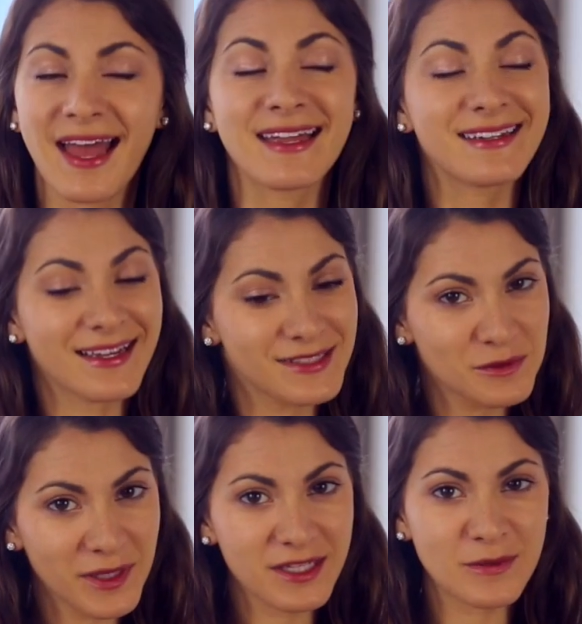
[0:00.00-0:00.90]
And as
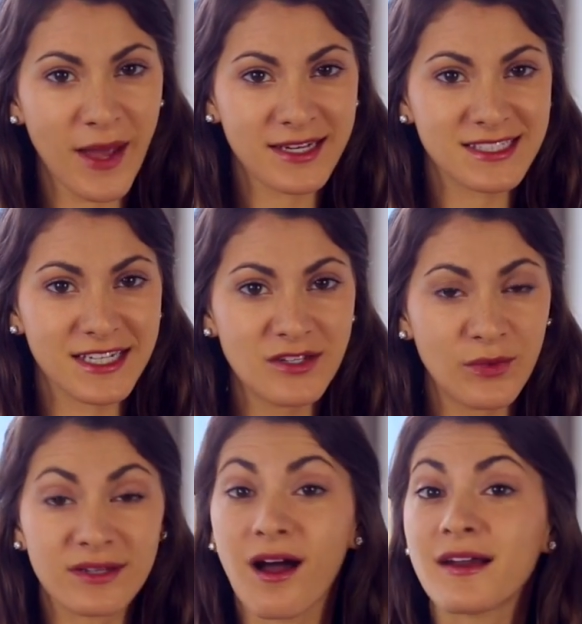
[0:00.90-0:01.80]
to be expected,
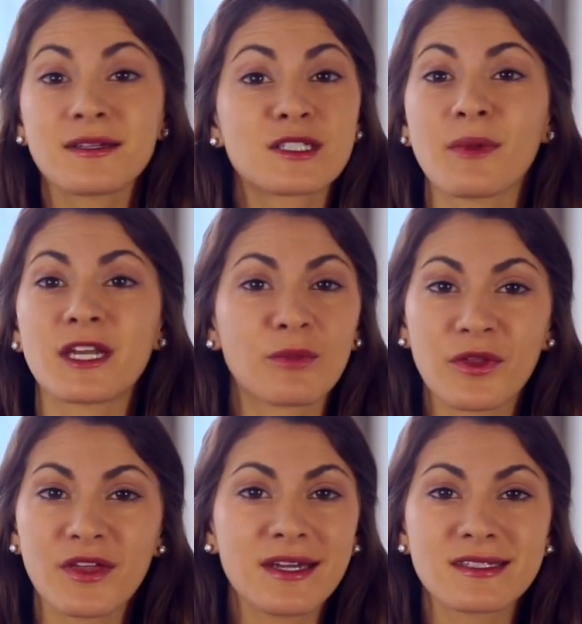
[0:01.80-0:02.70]
when unexplainable
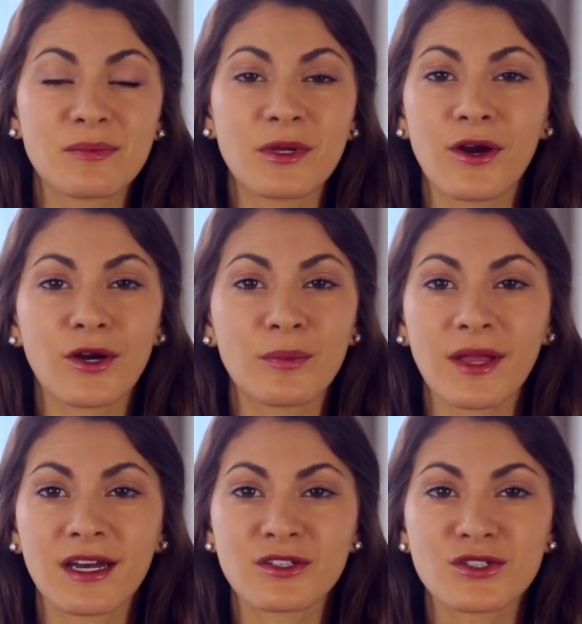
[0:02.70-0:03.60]
things appear on our
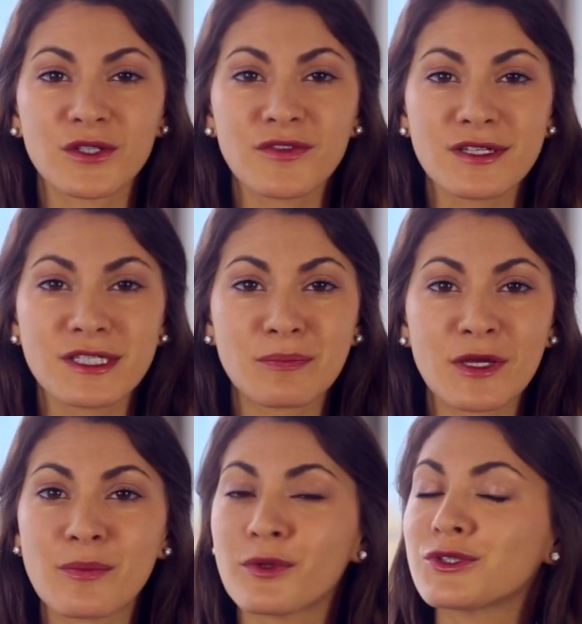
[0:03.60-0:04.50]
planet's surface,
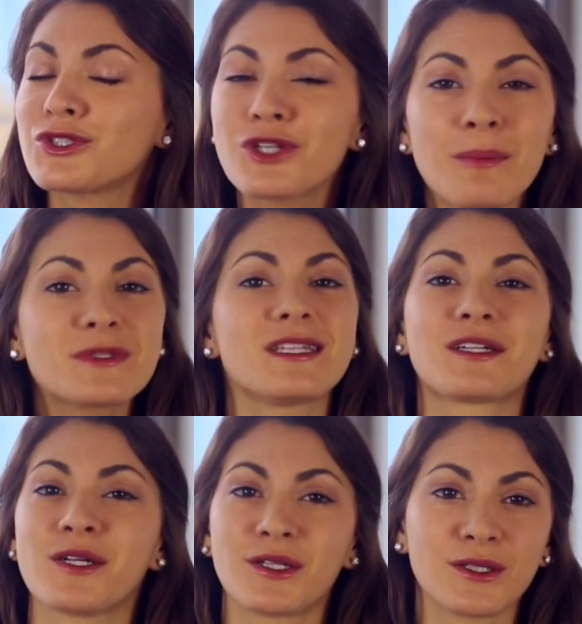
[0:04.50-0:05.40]
people jump to the
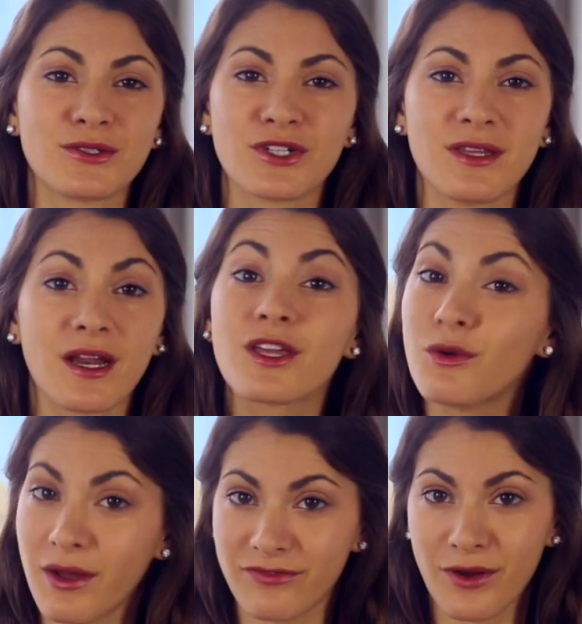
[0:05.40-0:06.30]
conclusion that a
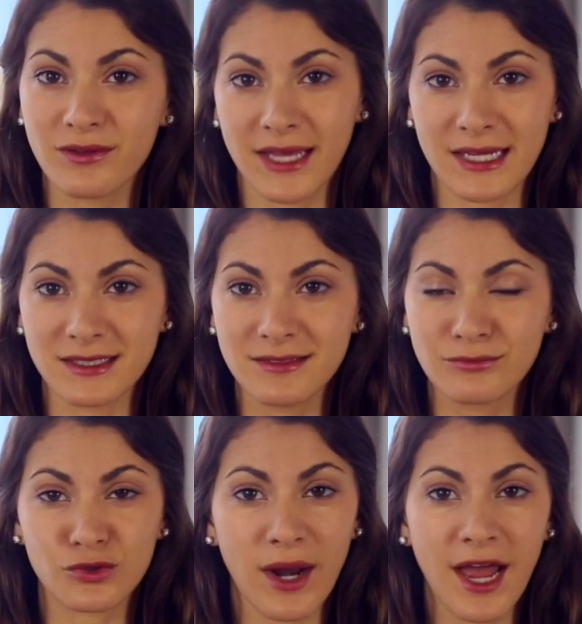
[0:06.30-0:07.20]
UFO
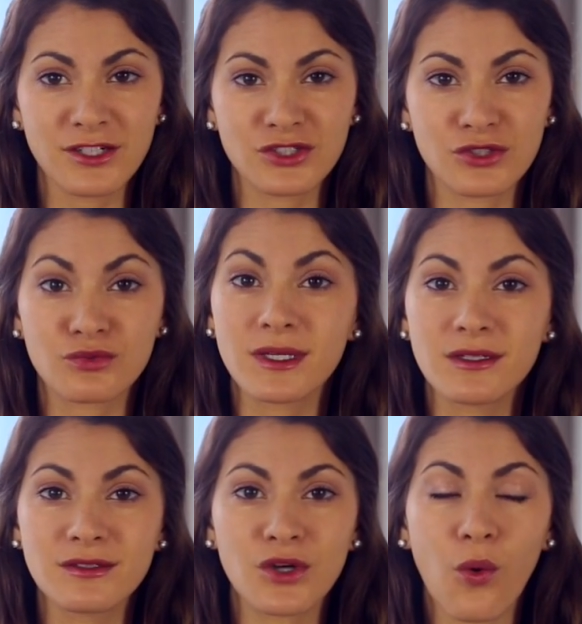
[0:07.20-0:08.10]
landed, crashed,
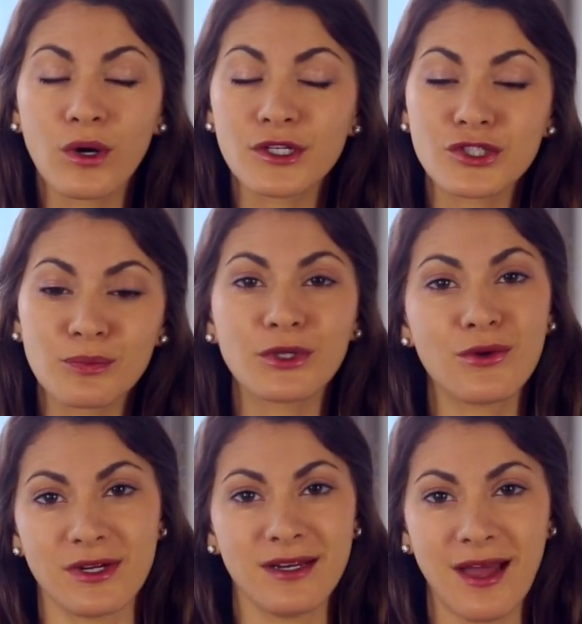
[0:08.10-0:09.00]
drilled, or
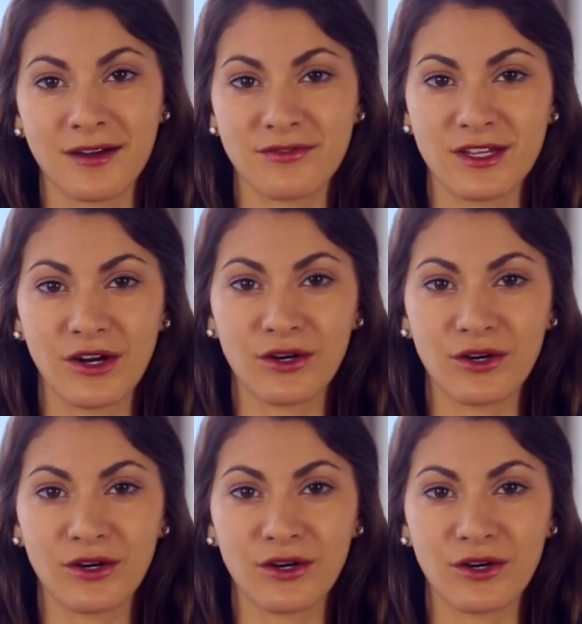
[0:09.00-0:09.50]
exploded out of the